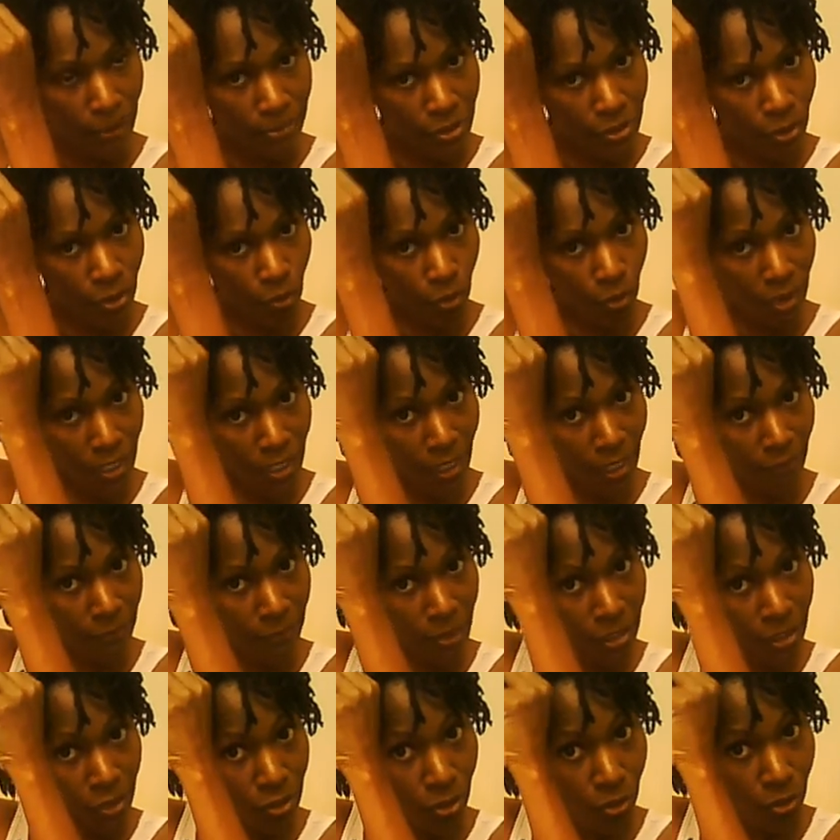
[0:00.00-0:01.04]
So what I've
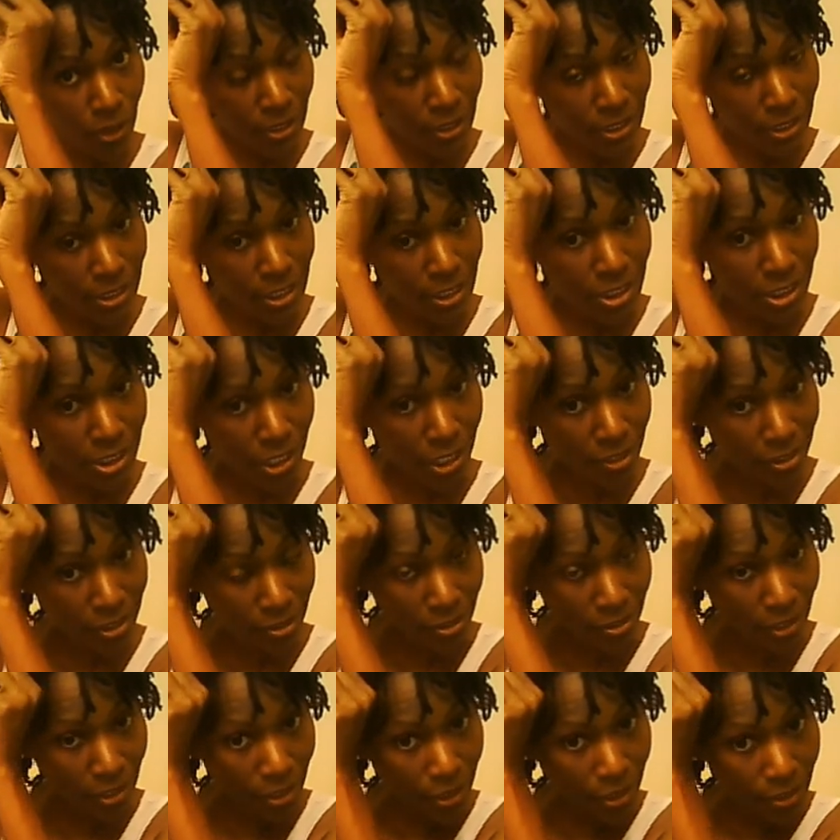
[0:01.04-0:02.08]
been doing since
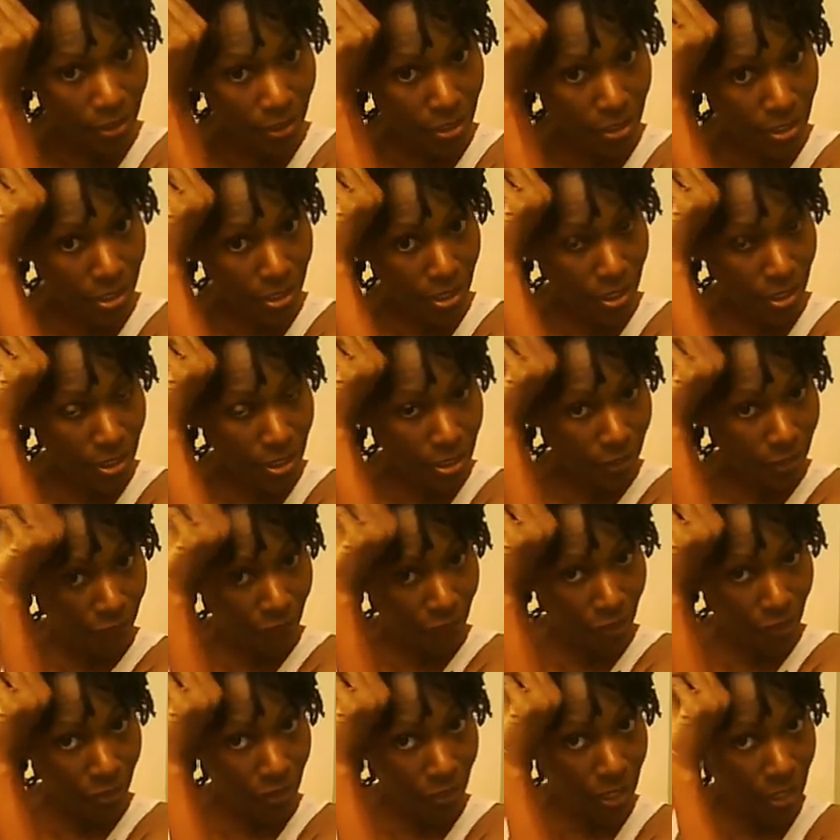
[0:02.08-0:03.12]
yesterday, this is a
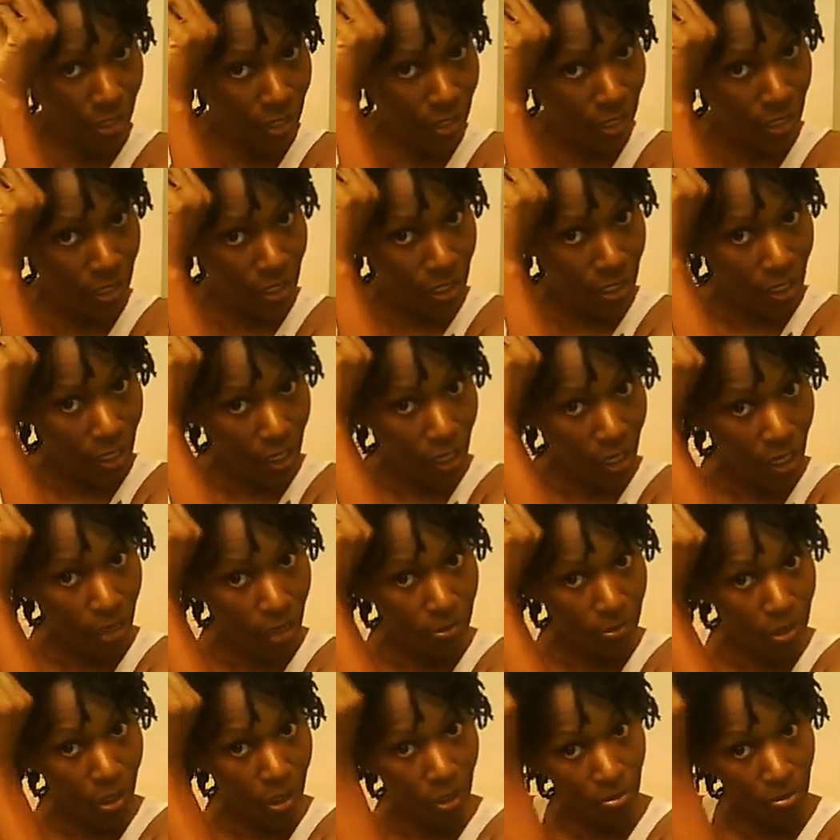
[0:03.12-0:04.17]
very
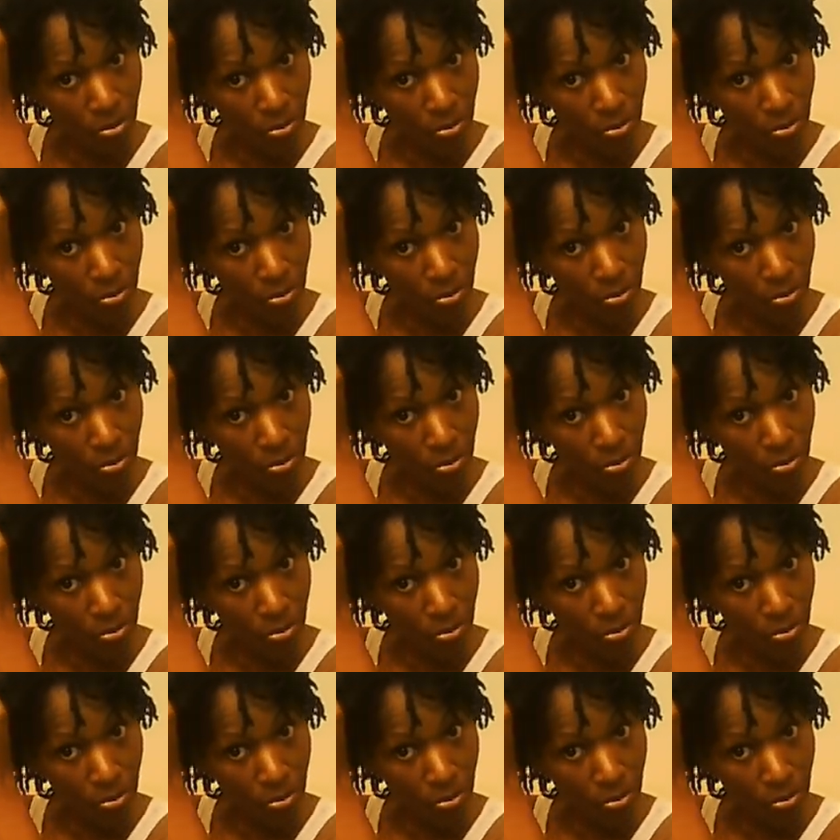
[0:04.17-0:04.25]
long